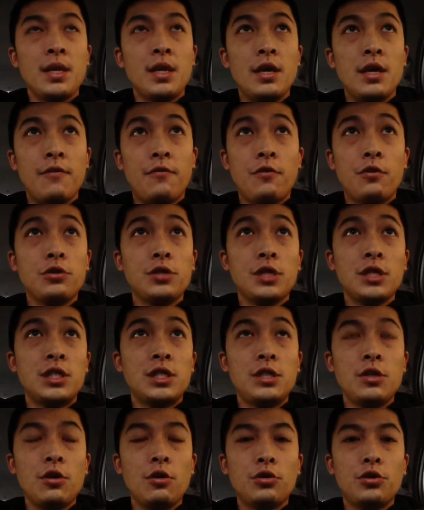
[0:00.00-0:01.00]
If you're using
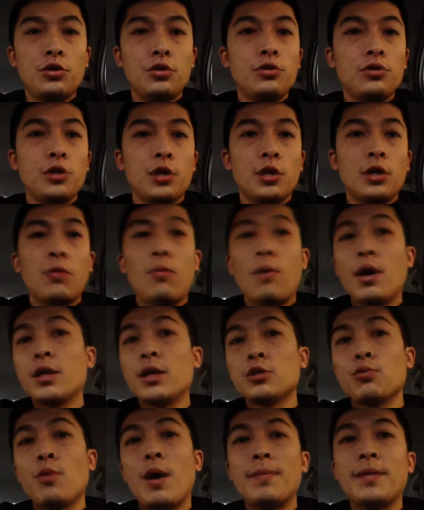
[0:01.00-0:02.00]
CO2, you're going to want to
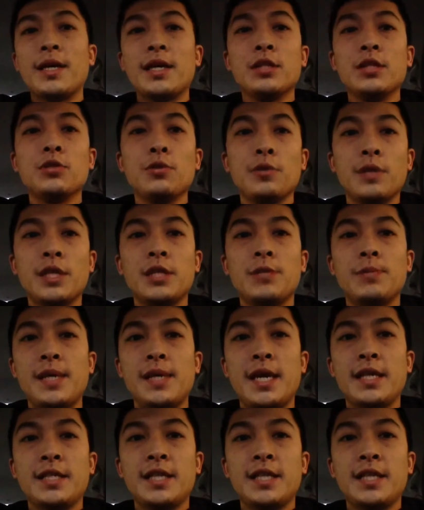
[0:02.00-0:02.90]
swap that into an HPA